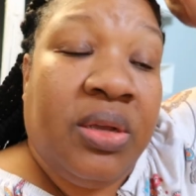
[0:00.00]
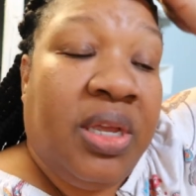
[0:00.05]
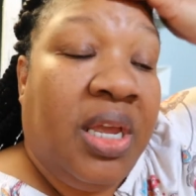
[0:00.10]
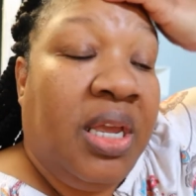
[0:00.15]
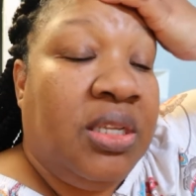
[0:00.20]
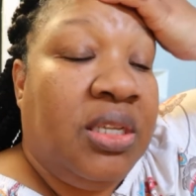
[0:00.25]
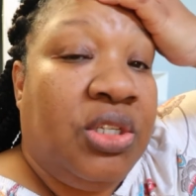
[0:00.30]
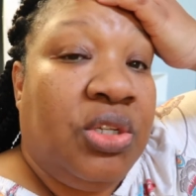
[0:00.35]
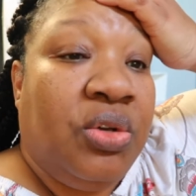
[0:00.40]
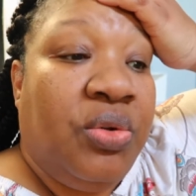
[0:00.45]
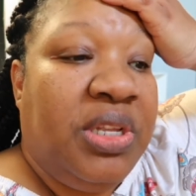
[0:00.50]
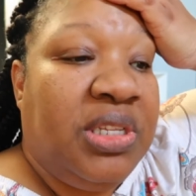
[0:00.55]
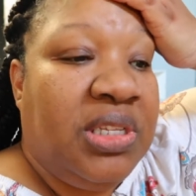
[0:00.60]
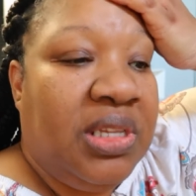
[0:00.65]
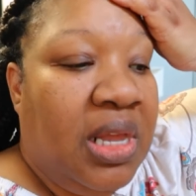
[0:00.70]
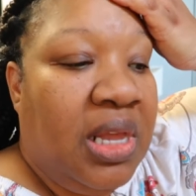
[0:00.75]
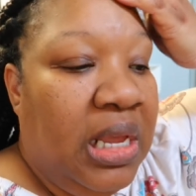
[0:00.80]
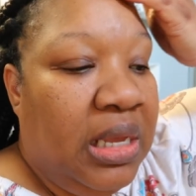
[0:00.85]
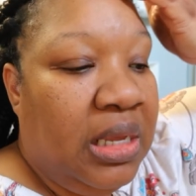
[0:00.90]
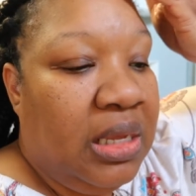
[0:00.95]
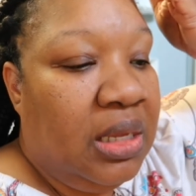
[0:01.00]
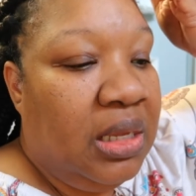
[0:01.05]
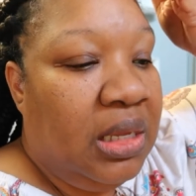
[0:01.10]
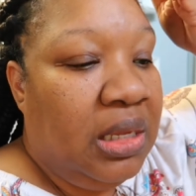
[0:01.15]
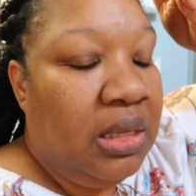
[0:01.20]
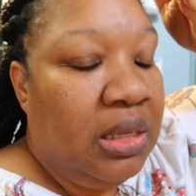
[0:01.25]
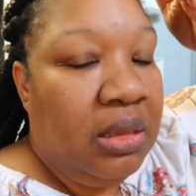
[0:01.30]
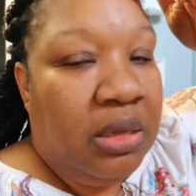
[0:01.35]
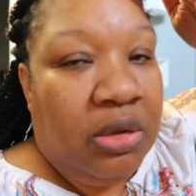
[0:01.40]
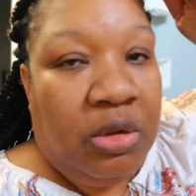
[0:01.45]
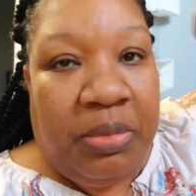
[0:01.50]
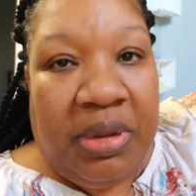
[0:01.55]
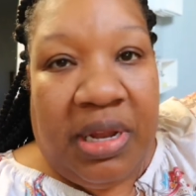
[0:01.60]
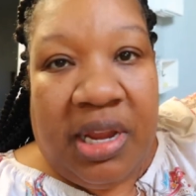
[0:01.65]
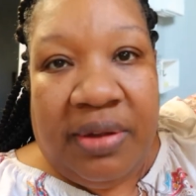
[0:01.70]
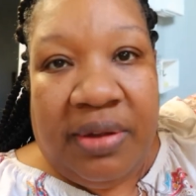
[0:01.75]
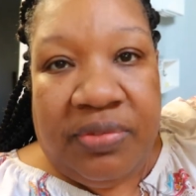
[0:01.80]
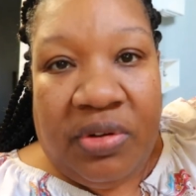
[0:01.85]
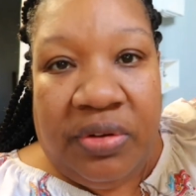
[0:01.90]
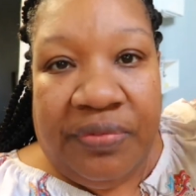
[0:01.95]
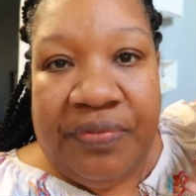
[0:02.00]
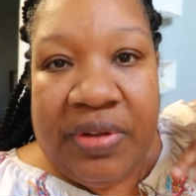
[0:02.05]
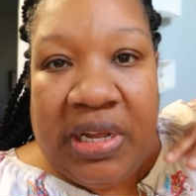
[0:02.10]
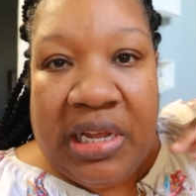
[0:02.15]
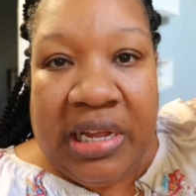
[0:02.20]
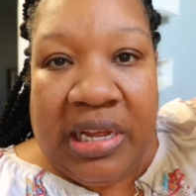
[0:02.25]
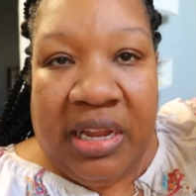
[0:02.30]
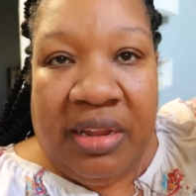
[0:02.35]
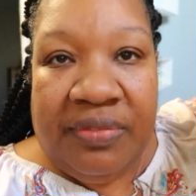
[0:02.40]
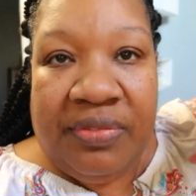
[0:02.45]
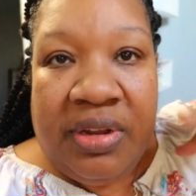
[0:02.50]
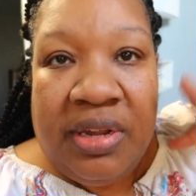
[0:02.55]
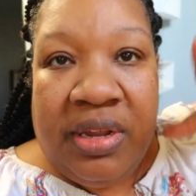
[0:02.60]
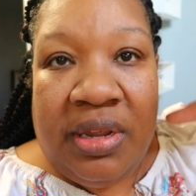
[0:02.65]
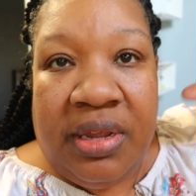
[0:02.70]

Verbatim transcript: Okay, so it's like a little bit after five.